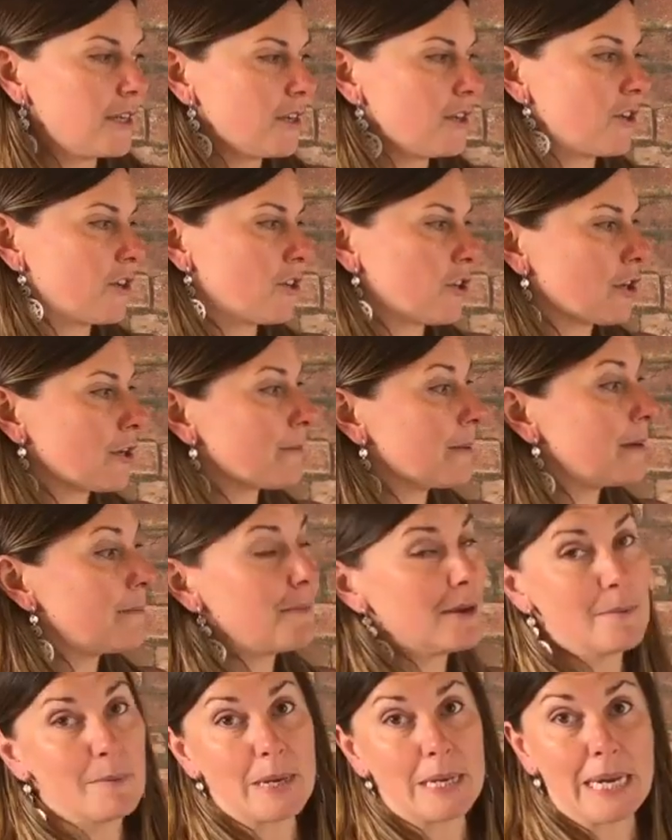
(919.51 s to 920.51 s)
determine
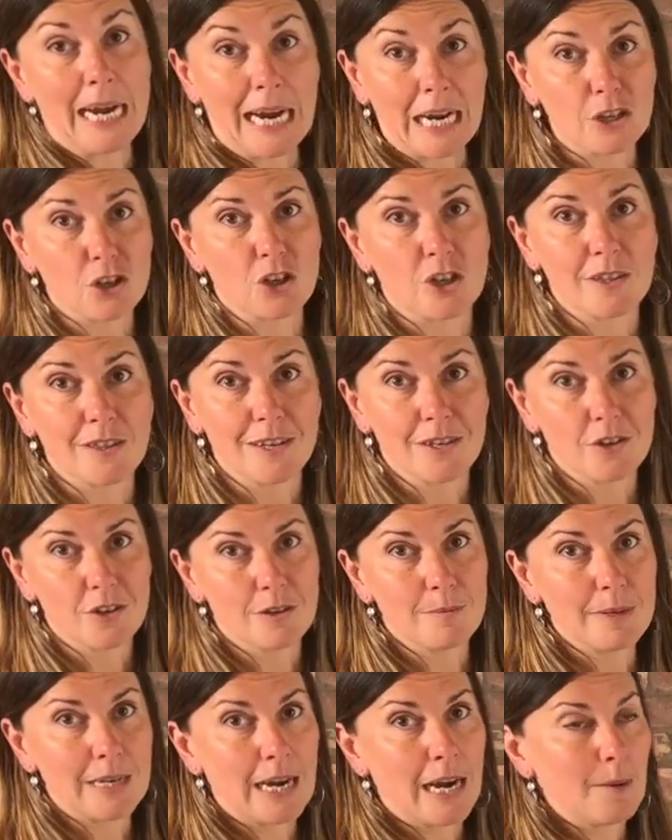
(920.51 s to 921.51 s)
maybe an action that
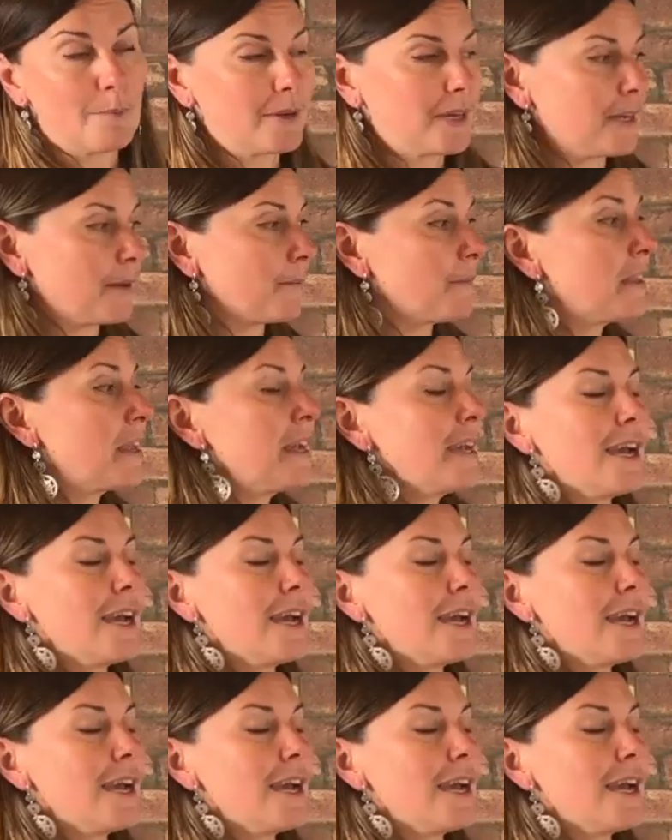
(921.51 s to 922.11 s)
should be happening.